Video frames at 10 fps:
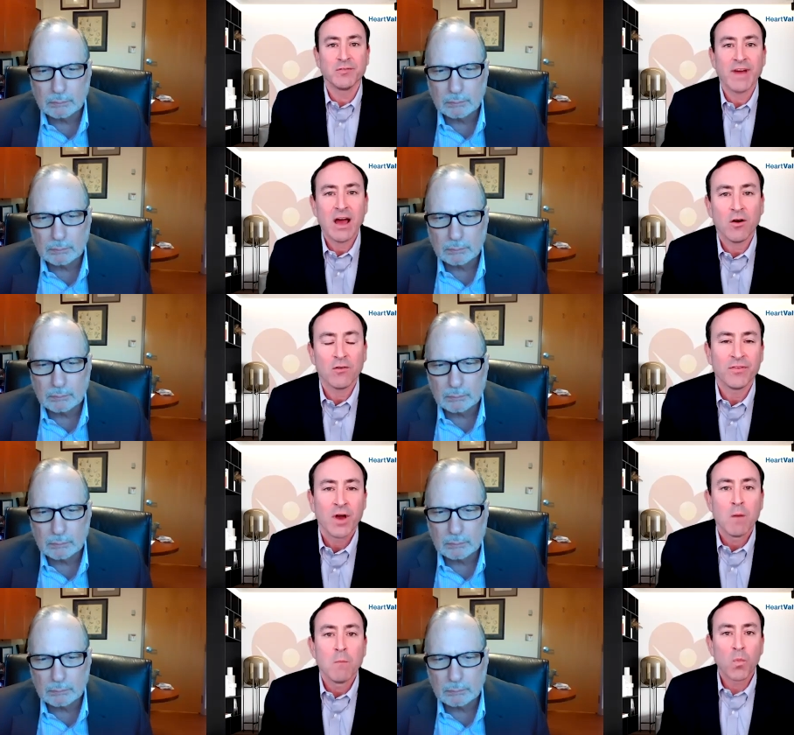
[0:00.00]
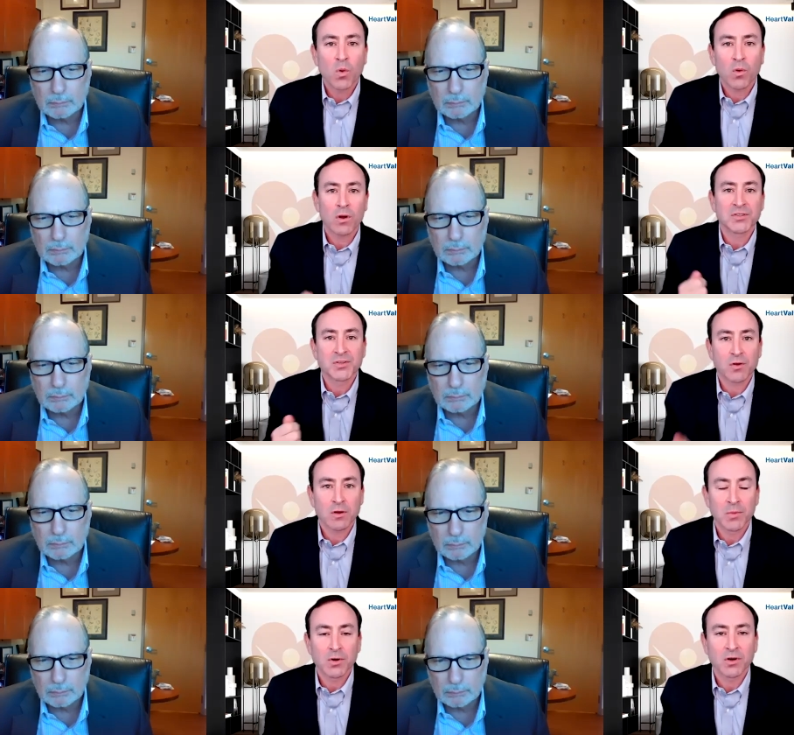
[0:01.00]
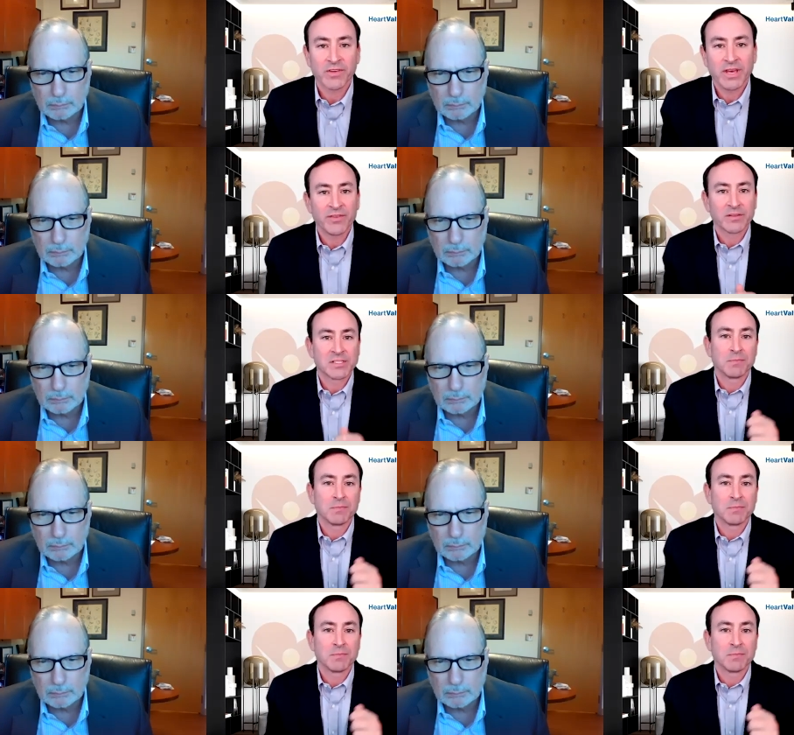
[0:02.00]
Speaker 1: valve more durable if it's